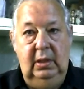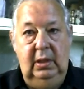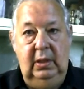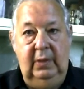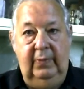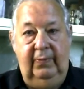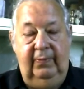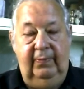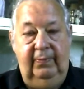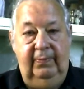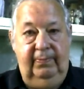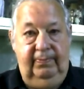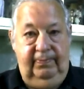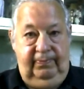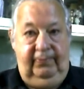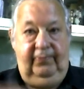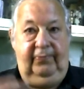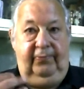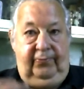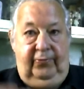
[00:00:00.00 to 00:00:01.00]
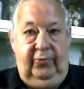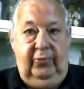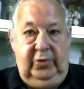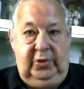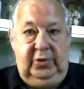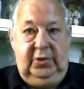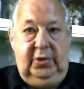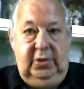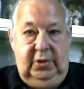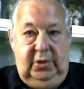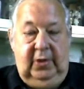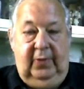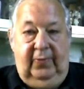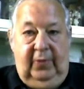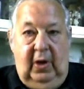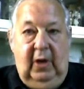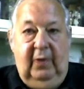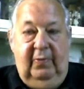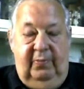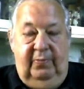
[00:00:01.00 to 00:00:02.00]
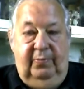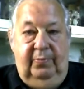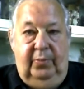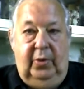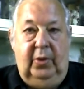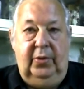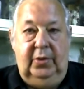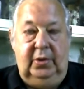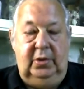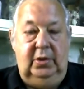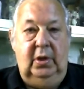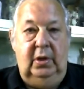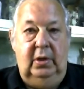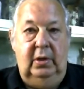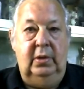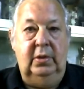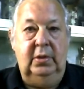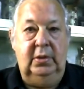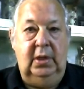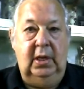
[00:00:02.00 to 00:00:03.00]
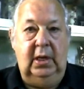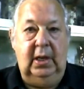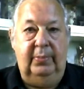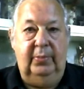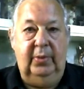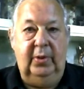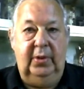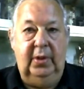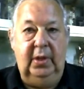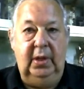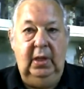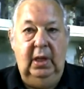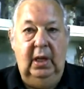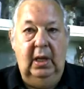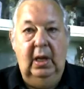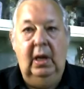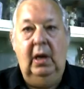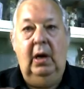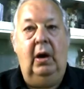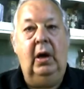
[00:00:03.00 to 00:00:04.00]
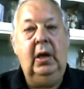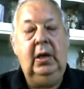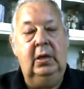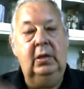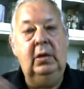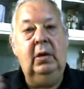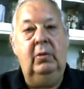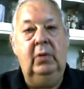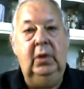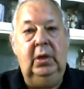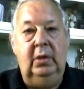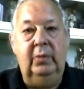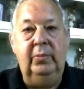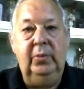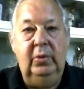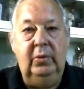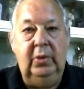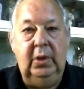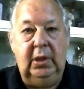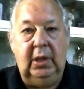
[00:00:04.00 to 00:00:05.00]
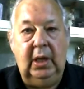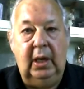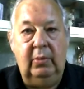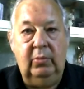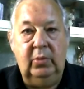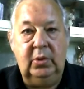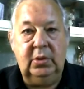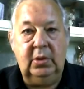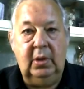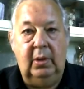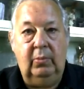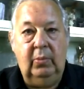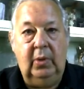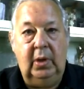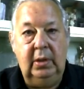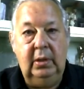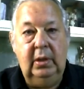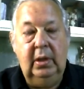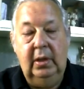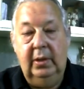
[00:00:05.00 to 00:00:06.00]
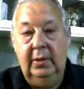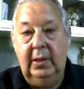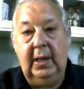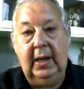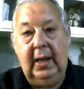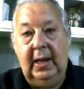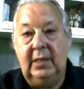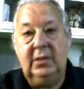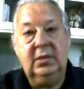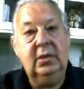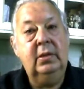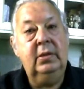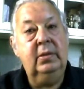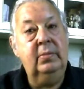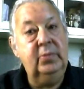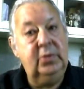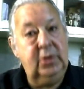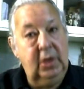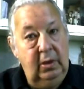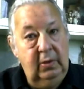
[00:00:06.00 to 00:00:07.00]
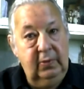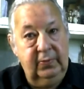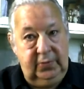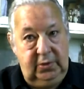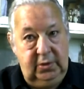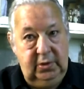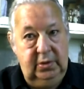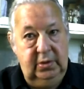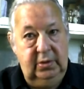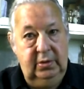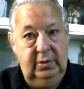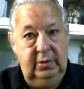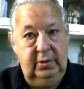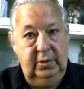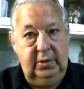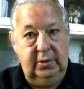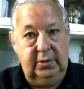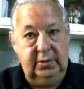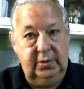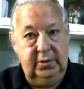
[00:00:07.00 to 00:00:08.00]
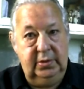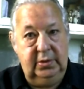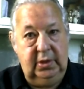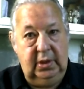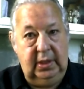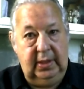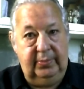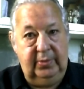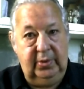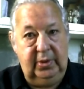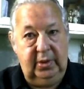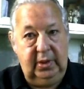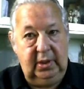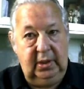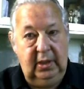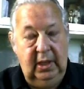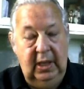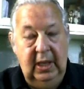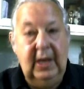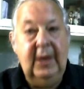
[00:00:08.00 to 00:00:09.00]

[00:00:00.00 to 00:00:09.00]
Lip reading: For instance, if I've bothered to learn telepathy, I can only communicate with someone that has themselves learned telepathy.